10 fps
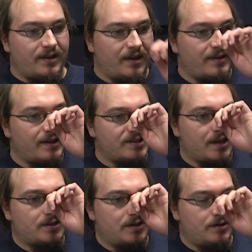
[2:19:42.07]
like in
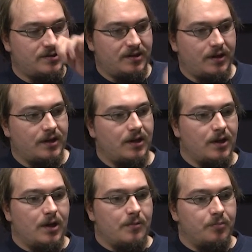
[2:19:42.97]
that sense, because
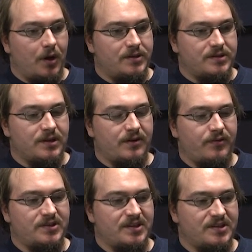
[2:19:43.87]
like, but the
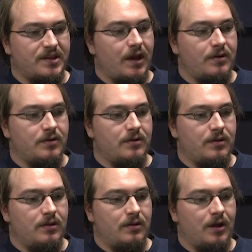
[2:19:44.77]
difference is that
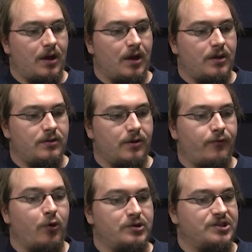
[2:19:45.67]

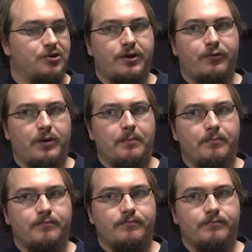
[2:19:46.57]
their focuses are different.